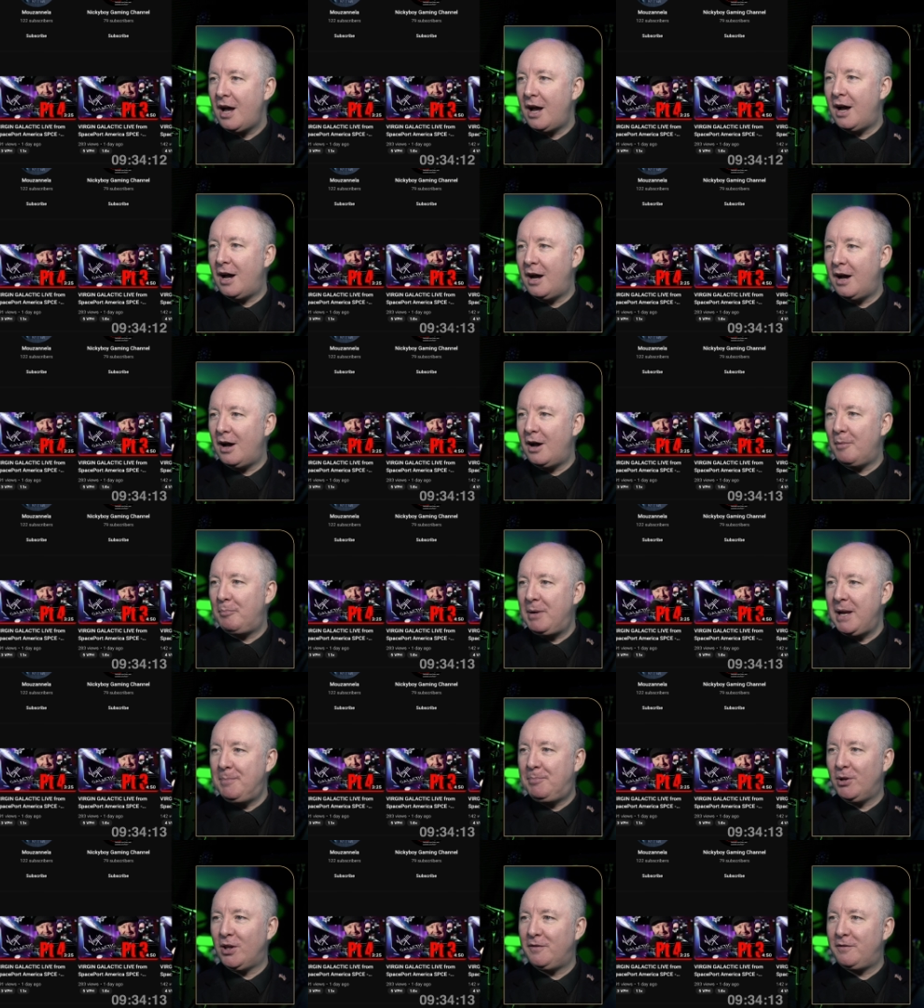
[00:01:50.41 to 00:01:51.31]
Uh,
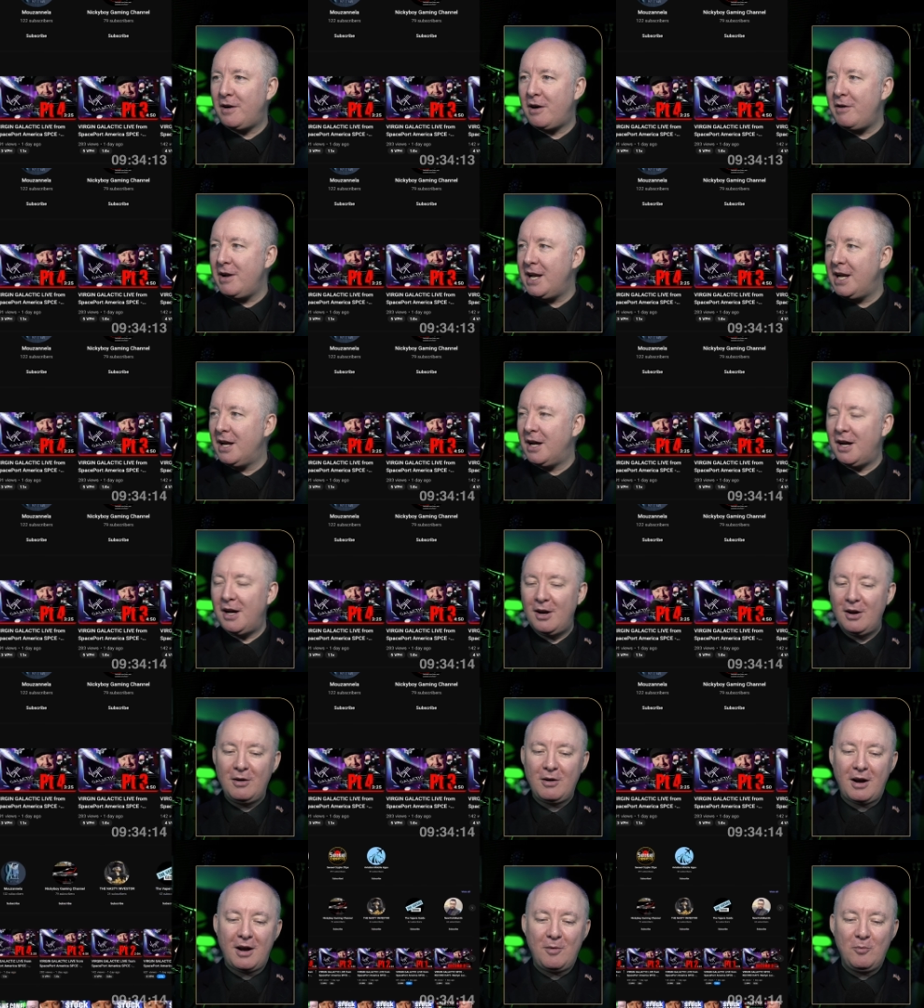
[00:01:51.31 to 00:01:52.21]
people are very
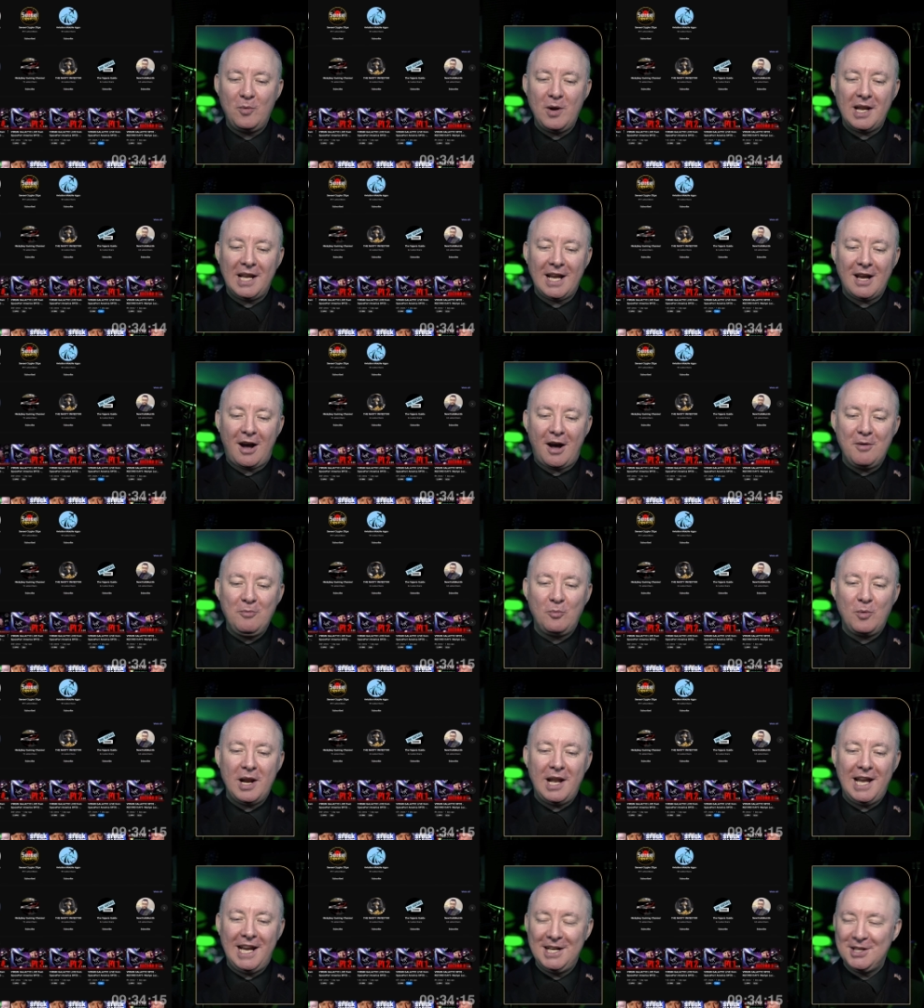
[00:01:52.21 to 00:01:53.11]
uh, willing,
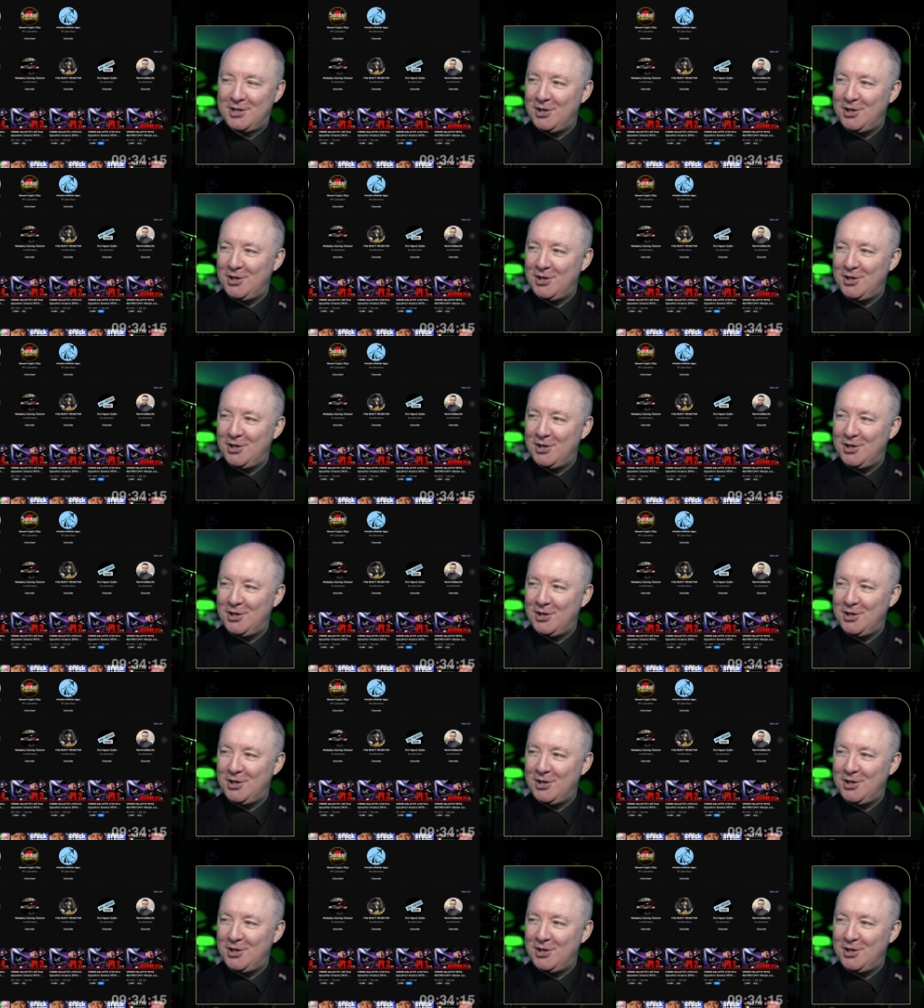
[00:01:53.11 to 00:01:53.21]
unwilling